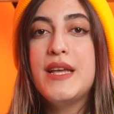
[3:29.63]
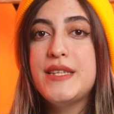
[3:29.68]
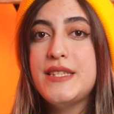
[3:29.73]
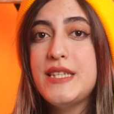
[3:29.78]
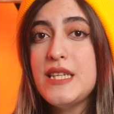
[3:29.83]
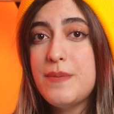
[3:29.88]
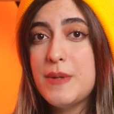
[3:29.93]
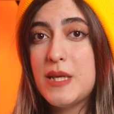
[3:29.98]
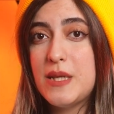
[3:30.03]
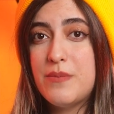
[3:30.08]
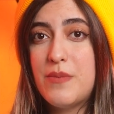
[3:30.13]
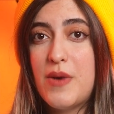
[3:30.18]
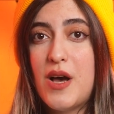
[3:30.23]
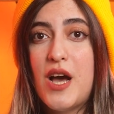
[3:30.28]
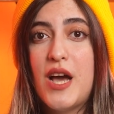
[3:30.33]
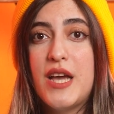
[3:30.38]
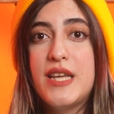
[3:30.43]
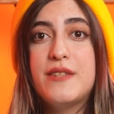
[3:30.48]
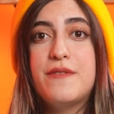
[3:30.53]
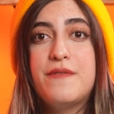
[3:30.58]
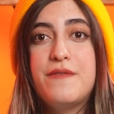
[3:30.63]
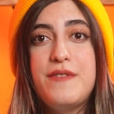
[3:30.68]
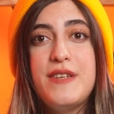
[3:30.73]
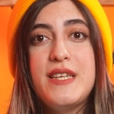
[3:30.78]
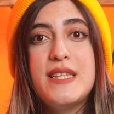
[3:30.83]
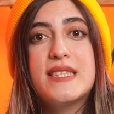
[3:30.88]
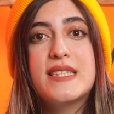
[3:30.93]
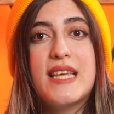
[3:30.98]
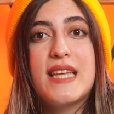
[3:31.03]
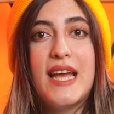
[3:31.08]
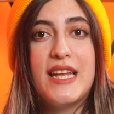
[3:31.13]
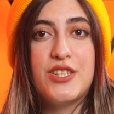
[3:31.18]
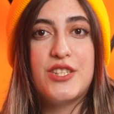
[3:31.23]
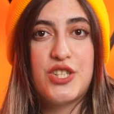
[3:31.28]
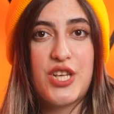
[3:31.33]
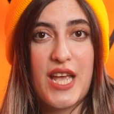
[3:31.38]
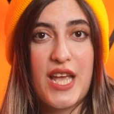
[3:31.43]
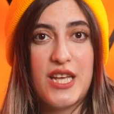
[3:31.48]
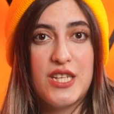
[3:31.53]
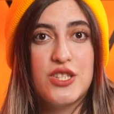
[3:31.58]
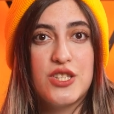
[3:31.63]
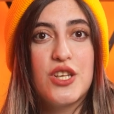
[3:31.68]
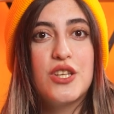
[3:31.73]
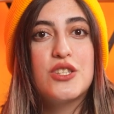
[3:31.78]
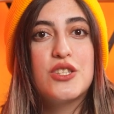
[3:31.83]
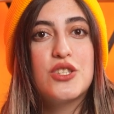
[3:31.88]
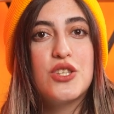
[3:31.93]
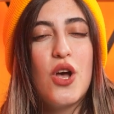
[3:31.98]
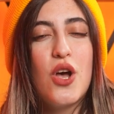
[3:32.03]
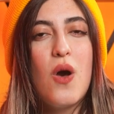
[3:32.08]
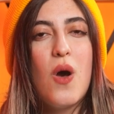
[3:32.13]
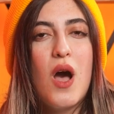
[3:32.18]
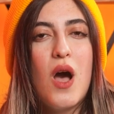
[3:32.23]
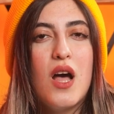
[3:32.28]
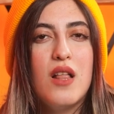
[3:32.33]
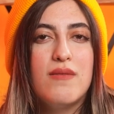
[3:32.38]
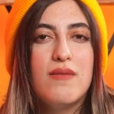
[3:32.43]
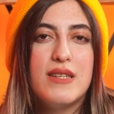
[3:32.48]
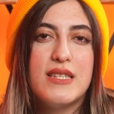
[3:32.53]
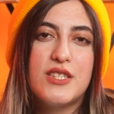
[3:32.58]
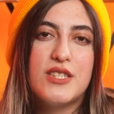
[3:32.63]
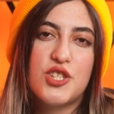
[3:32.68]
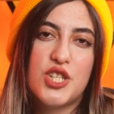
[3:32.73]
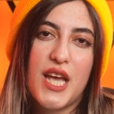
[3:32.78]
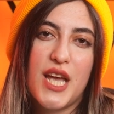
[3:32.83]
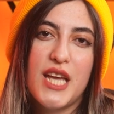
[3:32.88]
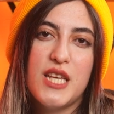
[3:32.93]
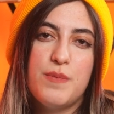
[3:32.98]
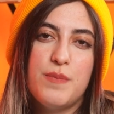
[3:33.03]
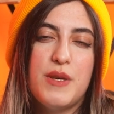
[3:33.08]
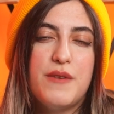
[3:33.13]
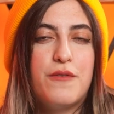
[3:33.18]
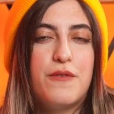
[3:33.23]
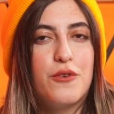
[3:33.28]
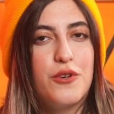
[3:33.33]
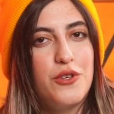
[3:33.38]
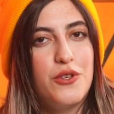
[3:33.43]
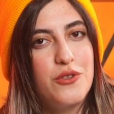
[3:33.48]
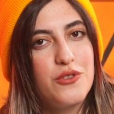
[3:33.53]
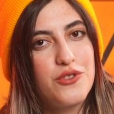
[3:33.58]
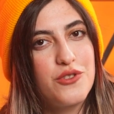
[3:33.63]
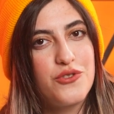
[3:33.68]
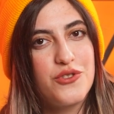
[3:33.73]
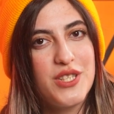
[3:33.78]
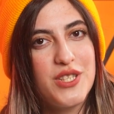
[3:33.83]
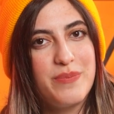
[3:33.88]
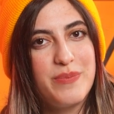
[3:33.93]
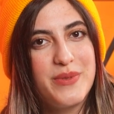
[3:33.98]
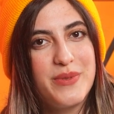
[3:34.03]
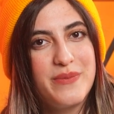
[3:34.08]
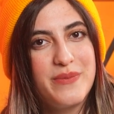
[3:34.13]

Keep in mind, fees can change, so always check before your trip.